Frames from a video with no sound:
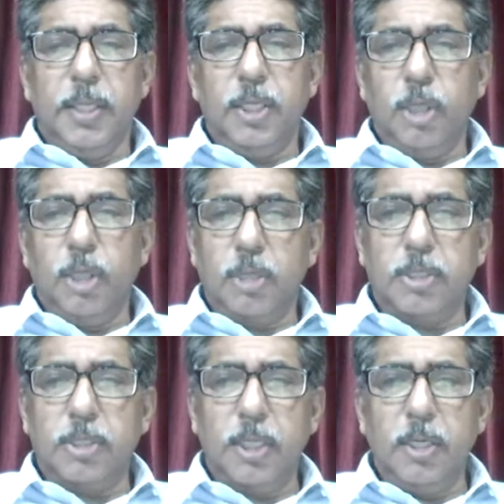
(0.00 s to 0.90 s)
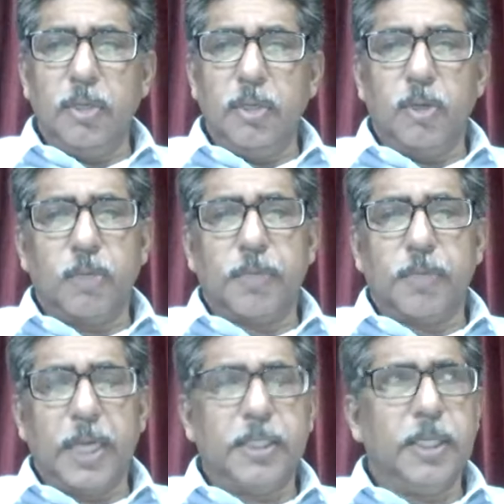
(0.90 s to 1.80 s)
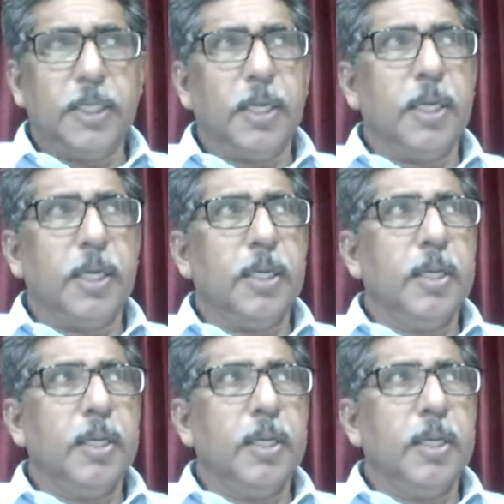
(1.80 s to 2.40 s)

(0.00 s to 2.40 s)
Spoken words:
doctrinal or practical